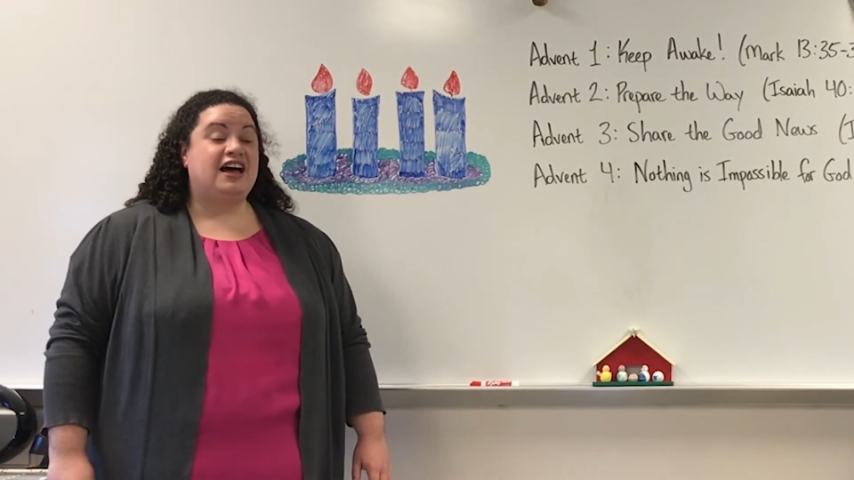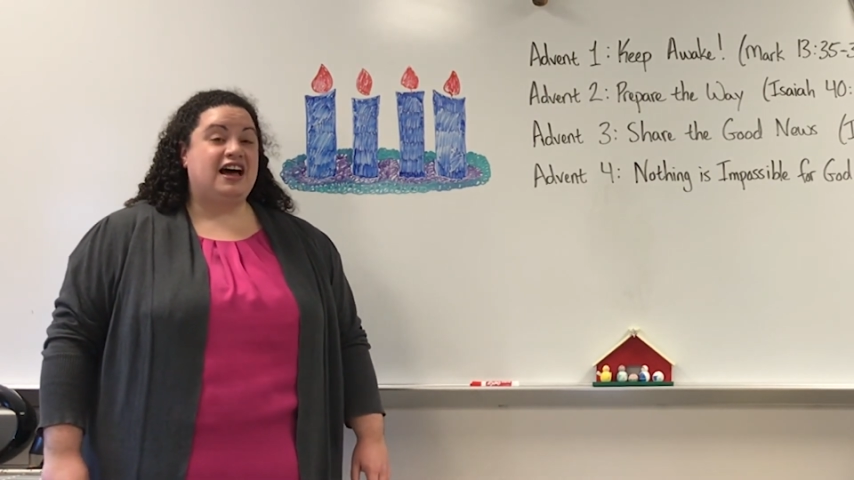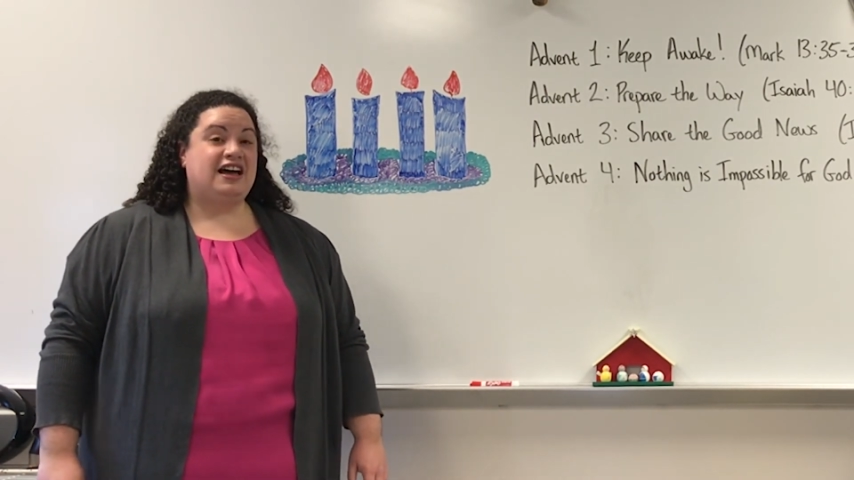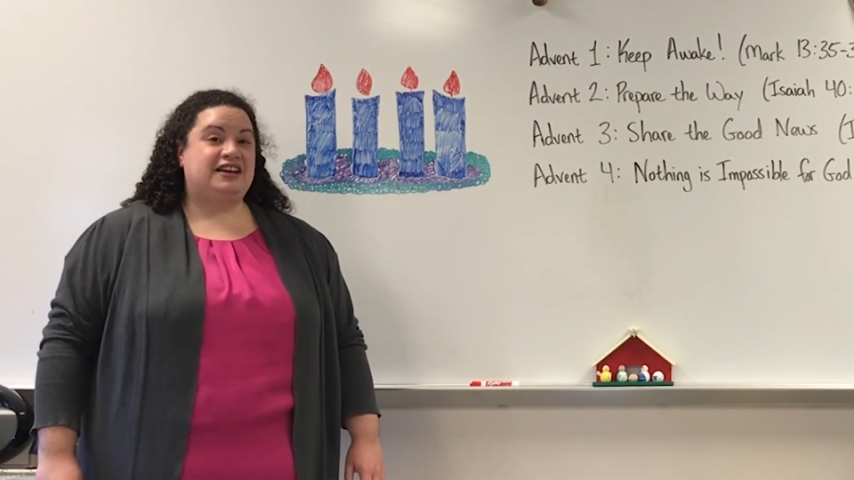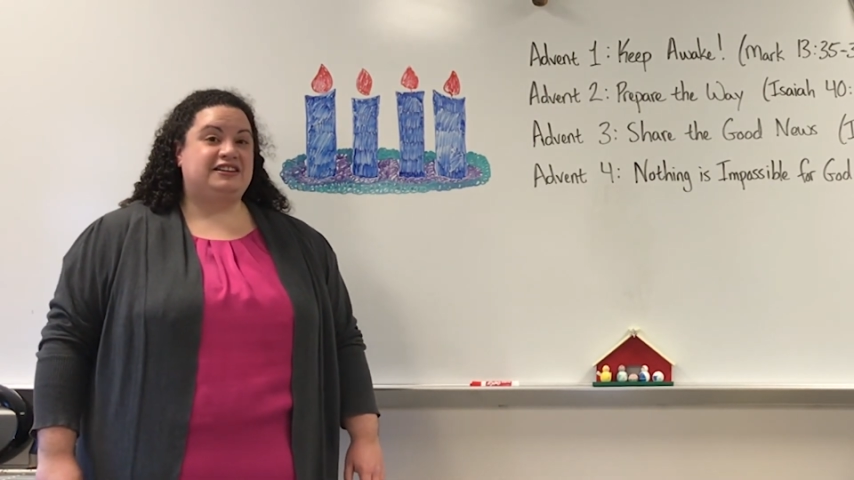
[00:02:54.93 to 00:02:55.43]

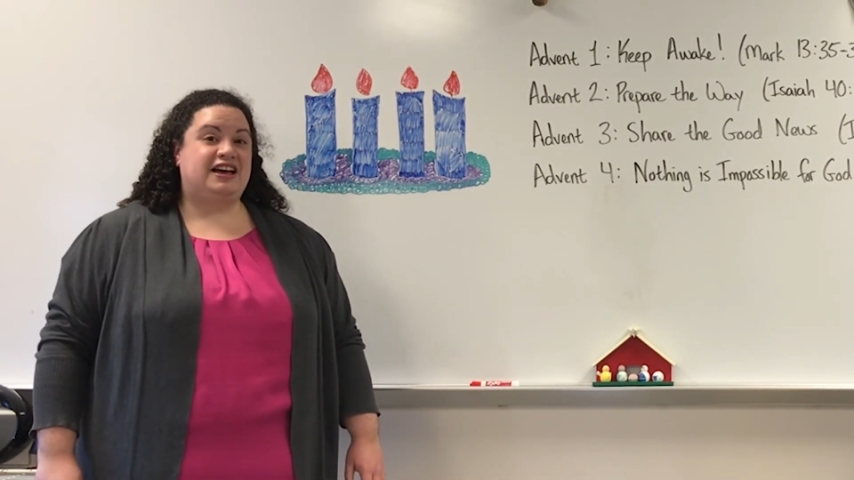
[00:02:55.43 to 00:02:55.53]
and